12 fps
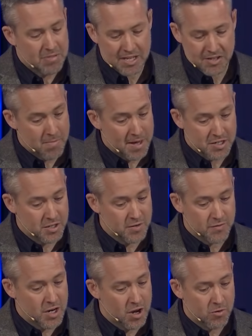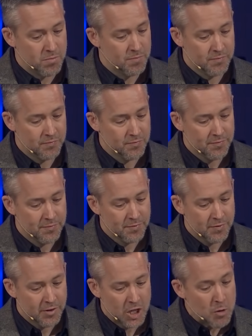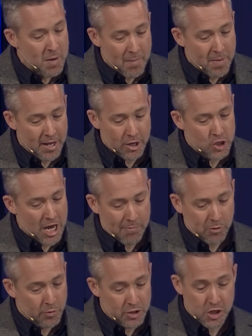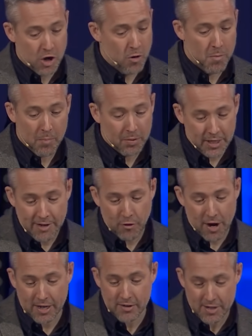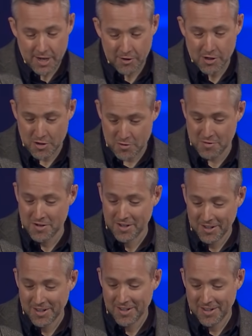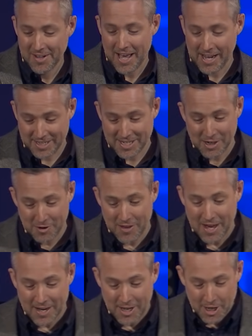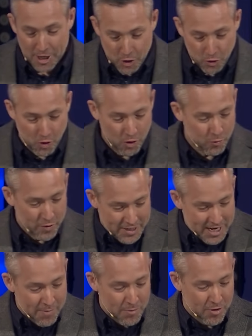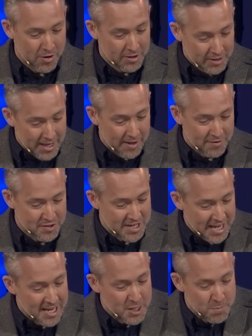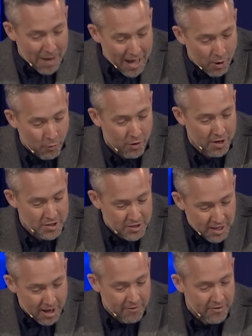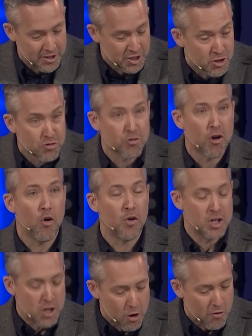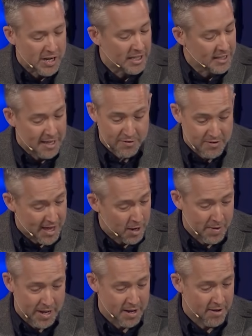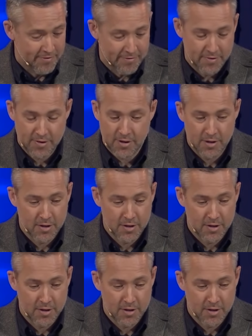That's the message of Job. You might be in a chapter with Job, but believer, I can tell you, I can tell you that your Redeemer lives. See his power, his love, his control, and know that he lives, and that'll be enough.